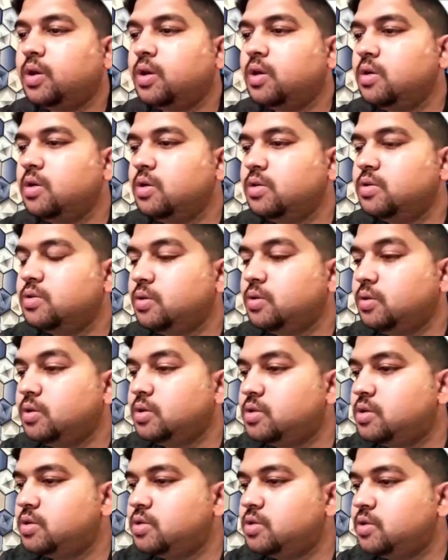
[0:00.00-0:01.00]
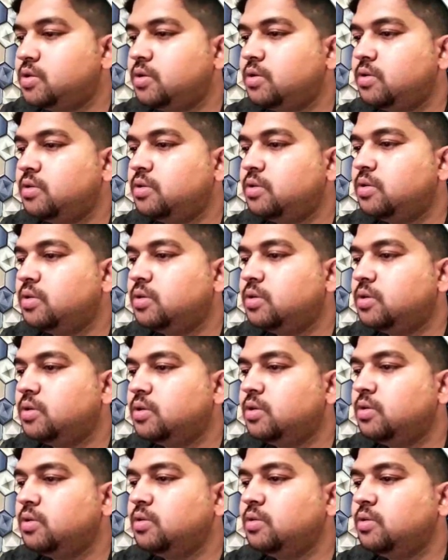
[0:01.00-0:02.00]
Okay, so this is your
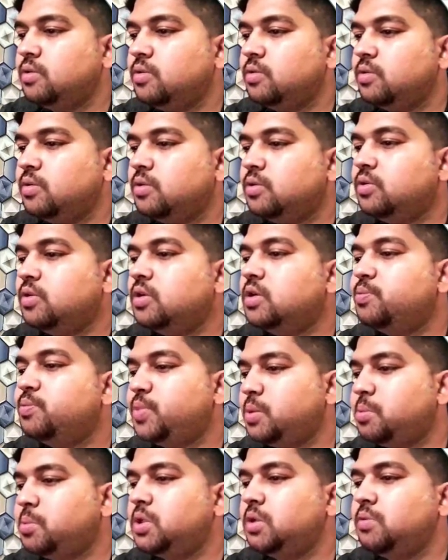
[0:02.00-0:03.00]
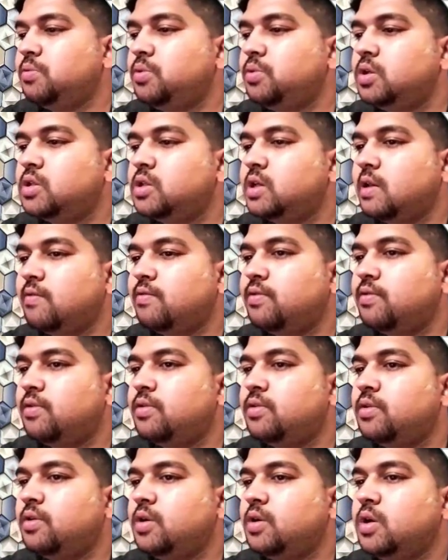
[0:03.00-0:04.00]
unit, primitive unit cell
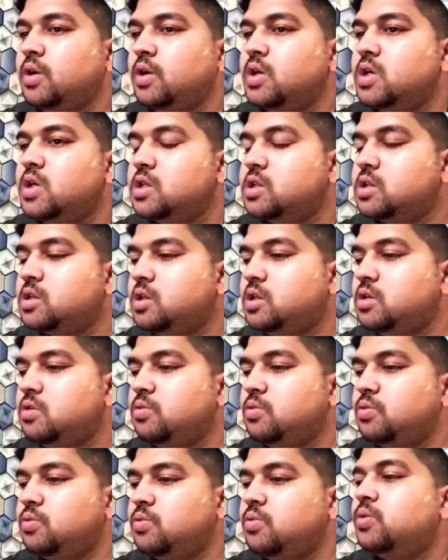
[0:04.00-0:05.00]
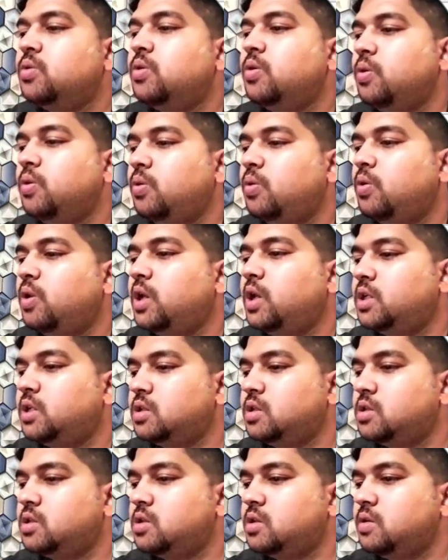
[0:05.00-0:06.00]
for Cu2O
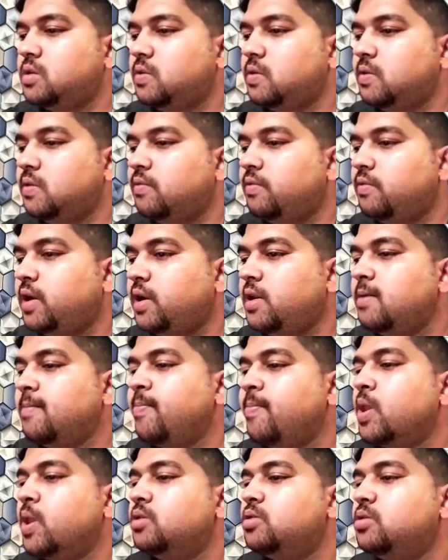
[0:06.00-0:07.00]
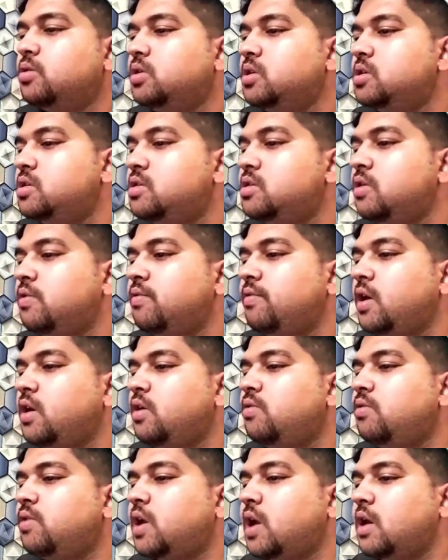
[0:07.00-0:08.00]
lattice, right? So this is
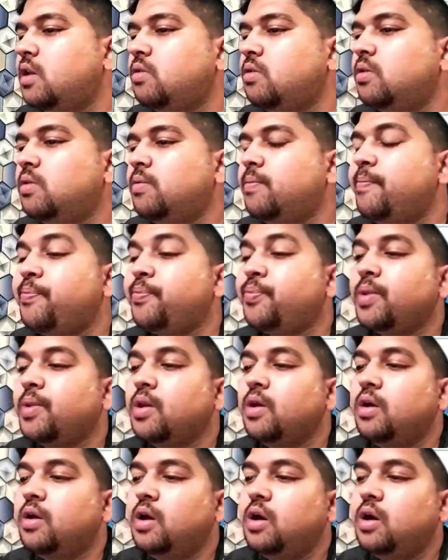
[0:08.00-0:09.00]
the way you can